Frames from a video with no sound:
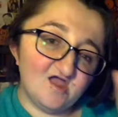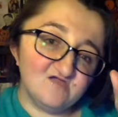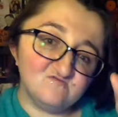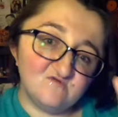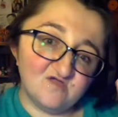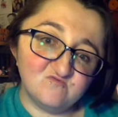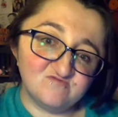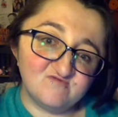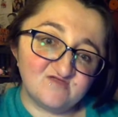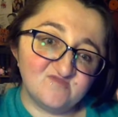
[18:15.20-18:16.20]
I would
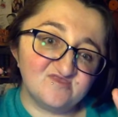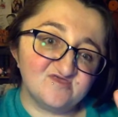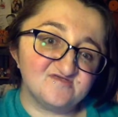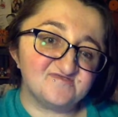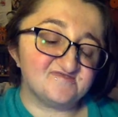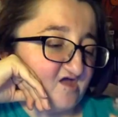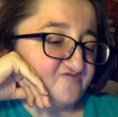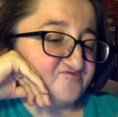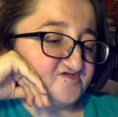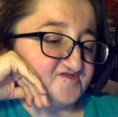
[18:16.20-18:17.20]
recommend this. I
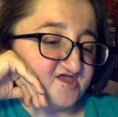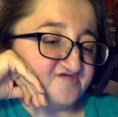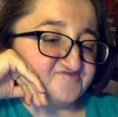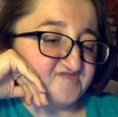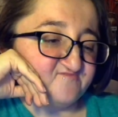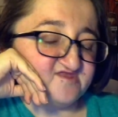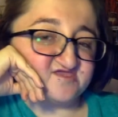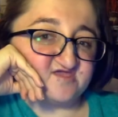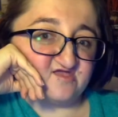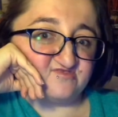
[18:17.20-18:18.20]
think next I'm going to
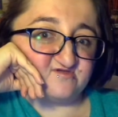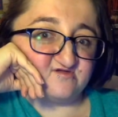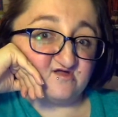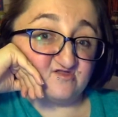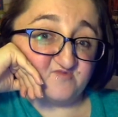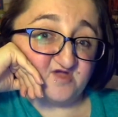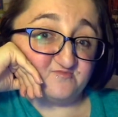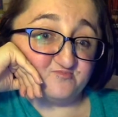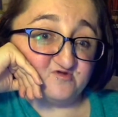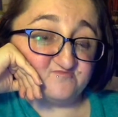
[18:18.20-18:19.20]
get the ColourPop
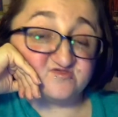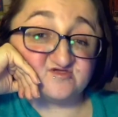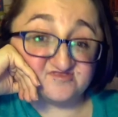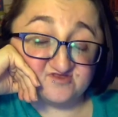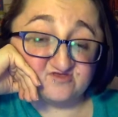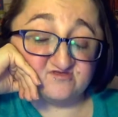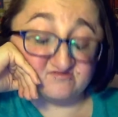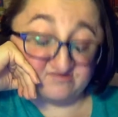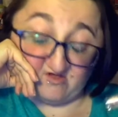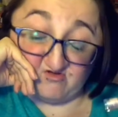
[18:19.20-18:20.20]
one because
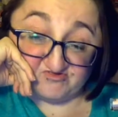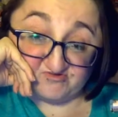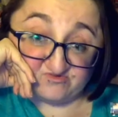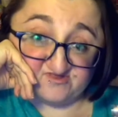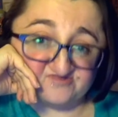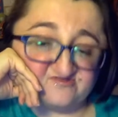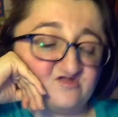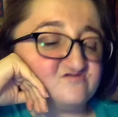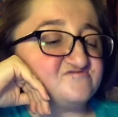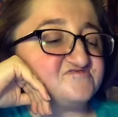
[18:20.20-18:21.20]
it's also
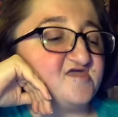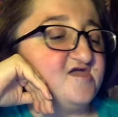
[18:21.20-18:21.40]
$6.